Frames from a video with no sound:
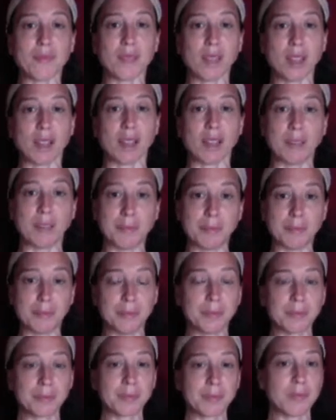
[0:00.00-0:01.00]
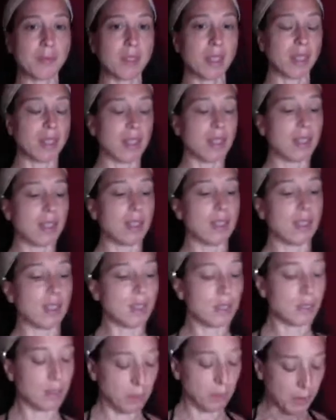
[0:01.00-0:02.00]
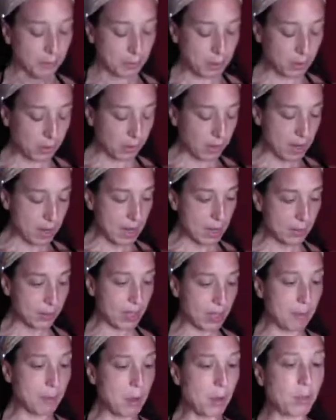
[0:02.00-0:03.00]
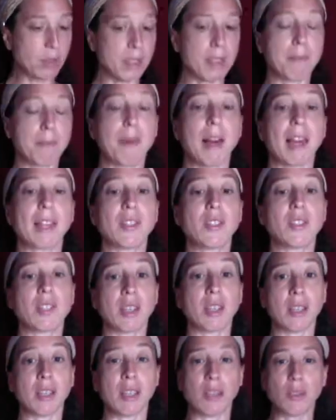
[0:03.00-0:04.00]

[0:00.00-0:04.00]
So what I'm doing right now is I'm holding my Qi,